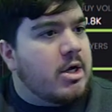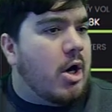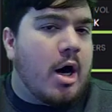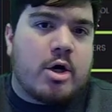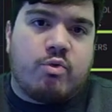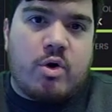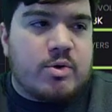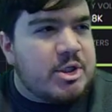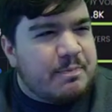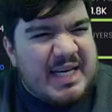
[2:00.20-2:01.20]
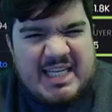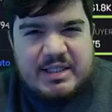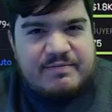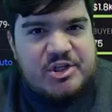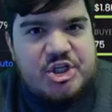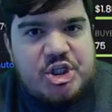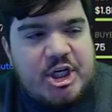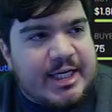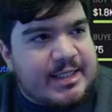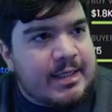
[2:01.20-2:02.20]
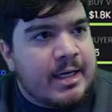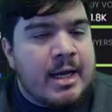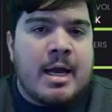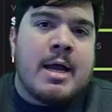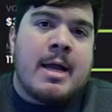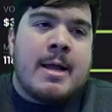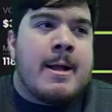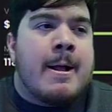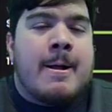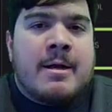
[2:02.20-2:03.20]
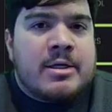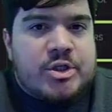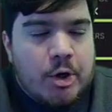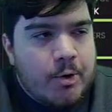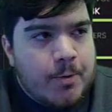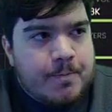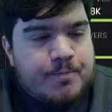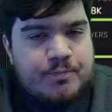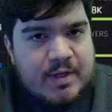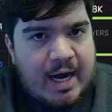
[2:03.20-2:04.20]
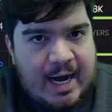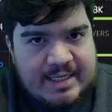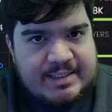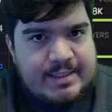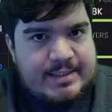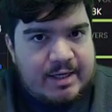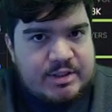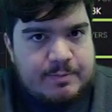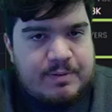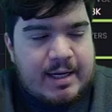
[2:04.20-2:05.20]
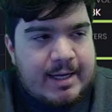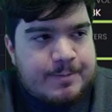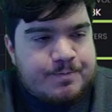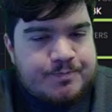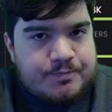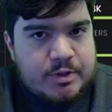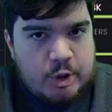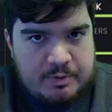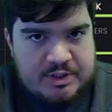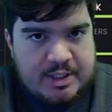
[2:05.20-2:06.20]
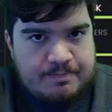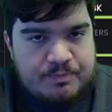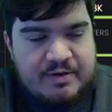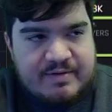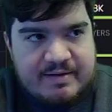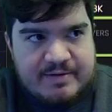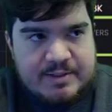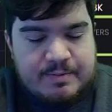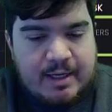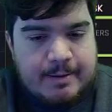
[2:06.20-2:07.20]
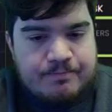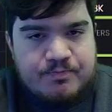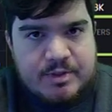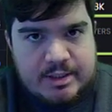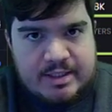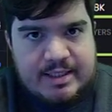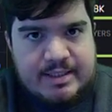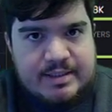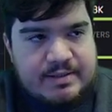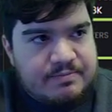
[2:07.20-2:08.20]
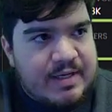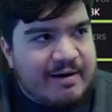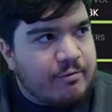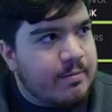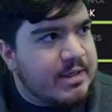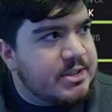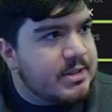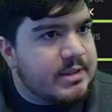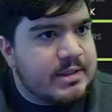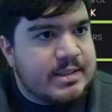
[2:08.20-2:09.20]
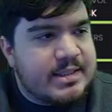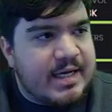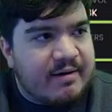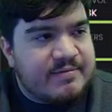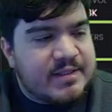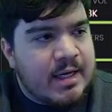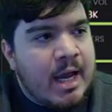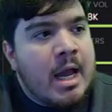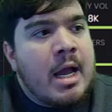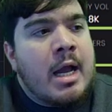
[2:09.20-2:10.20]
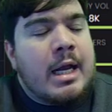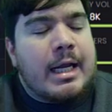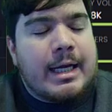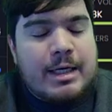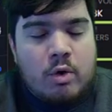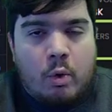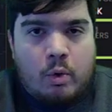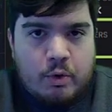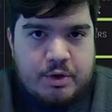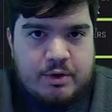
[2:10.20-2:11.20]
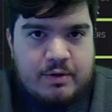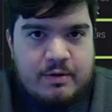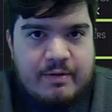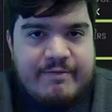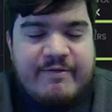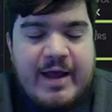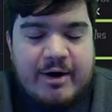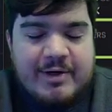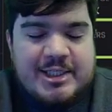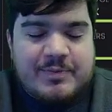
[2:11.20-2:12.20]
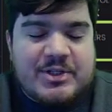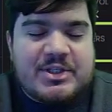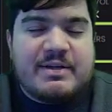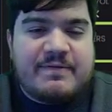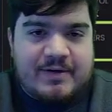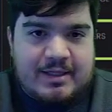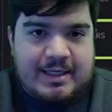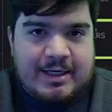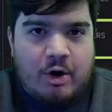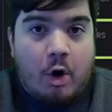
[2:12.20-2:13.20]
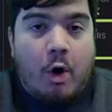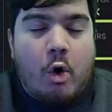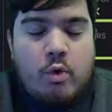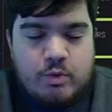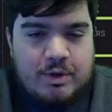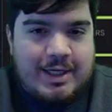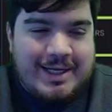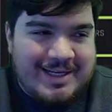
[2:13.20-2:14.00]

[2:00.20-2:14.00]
cockroach piece of shit. So I sent out supply, 2% of the EEVEE supply, to these aforementioned devs, in order, very specifically, only